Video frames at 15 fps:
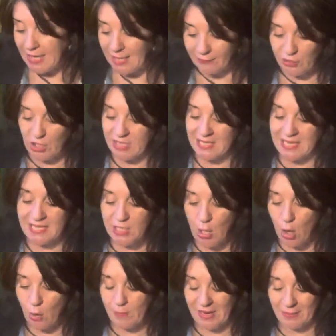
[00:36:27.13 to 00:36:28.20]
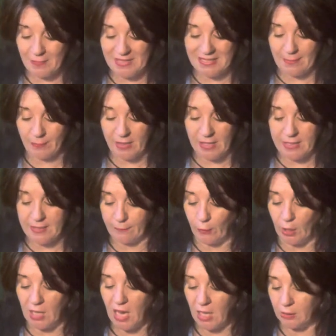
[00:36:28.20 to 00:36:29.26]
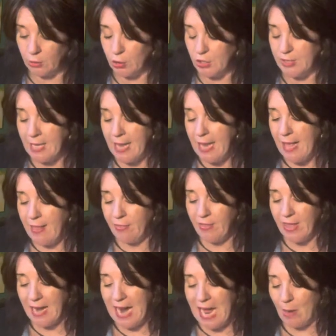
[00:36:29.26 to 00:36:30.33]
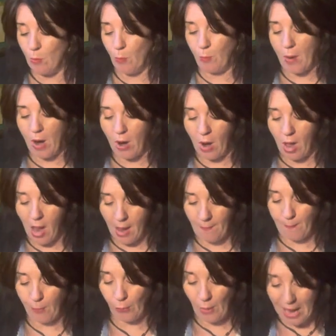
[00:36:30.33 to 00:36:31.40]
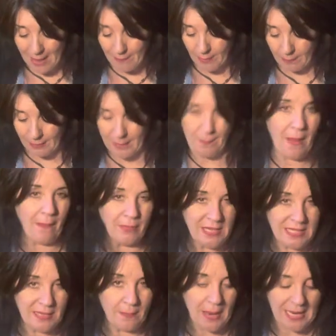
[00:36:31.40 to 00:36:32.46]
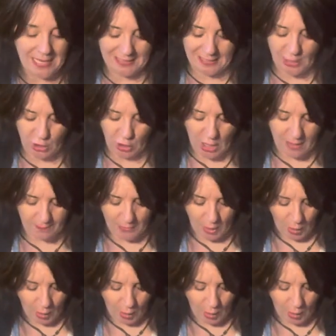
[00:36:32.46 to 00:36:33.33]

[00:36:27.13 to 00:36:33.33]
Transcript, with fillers: If she says, no, make me something in different colors, then I will pro probably pop these in my Etsy shop